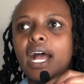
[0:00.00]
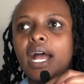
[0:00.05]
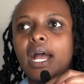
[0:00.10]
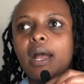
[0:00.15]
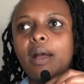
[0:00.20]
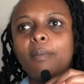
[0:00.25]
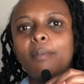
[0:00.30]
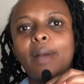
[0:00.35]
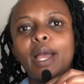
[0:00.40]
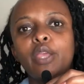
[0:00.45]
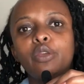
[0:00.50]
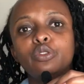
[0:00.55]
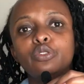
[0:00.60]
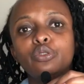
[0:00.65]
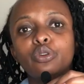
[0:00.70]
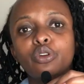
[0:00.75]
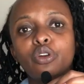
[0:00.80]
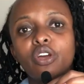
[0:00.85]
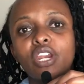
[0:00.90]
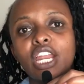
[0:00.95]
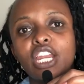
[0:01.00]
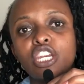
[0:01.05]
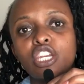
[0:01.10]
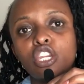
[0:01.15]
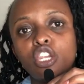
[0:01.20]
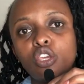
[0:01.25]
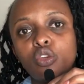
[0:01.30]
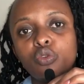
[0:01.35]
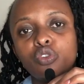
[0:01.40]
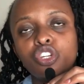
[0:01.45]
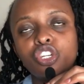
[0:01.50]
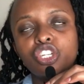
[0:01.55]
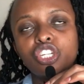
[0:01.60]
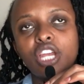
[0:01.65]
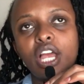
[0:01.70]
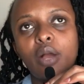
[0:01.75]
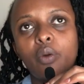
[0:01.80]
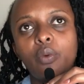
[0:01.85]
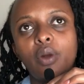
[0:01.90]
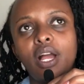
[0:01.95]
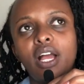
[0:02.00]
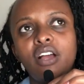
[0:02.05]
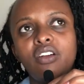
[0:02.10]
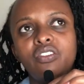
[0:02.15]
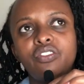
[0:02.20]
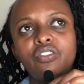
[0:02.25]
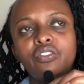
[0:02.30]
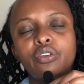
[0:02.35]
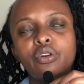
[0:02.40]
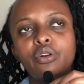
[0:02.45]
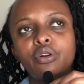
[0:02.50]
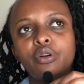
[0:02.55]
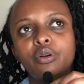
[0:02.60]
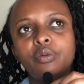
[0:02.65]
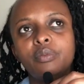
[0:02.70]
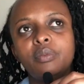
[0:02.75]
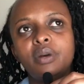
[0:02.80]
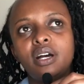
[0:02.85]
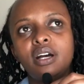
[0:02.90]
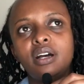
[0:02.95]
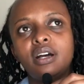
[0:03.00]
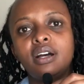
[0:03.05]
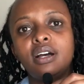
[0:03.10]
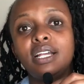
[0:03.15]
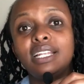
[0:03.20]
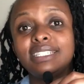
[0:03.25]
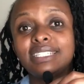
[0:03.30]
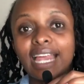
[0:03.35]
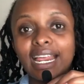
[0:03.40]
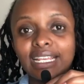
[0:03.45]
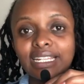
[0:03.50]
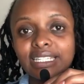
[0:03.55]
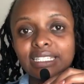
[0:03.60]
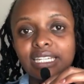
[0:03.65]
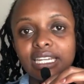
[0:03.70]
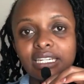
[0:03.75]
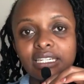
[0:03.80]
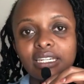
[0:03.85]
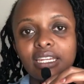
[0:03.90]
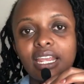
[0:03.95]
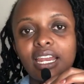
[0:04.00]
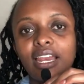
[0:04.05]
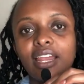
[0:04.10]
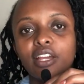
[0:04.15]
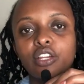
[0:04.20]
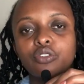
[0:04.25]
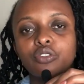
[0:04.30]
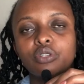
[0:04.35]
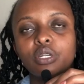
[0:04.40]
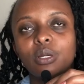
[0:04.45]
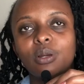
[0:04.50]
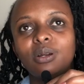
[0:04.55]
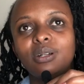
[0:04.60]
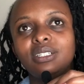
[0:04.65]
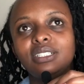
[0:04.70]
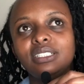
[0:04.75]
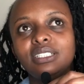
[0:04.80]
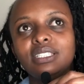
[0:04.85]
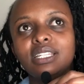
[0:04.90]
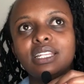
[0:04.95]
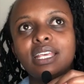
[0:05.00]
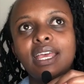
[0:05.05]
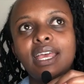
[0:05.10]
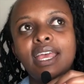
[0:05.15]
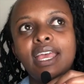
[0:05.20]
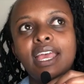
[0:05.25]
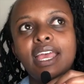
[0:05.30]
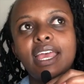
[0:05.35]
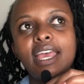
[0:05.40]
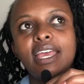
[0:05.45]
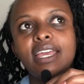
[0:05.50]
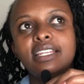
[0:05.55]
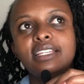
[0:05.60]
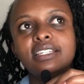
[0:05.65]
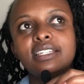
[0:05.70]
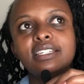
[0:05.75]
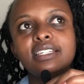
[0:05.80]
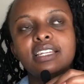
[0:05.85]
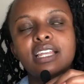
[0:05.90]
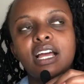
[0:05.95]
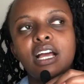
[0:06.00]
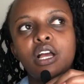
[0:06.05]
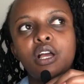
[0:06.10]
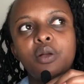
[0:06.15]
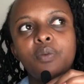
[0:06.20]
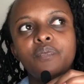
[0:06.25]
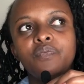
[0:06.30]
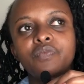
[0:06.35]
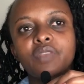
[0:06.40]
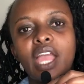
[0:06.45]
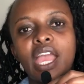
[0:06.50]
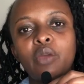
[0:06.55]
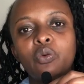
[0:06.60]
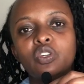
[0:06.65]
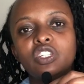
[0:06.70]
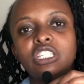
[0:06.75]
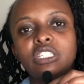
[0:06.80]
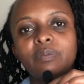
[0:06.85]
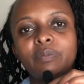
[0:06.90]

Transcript: I also got a new shower from Tungsten Electricals. And I was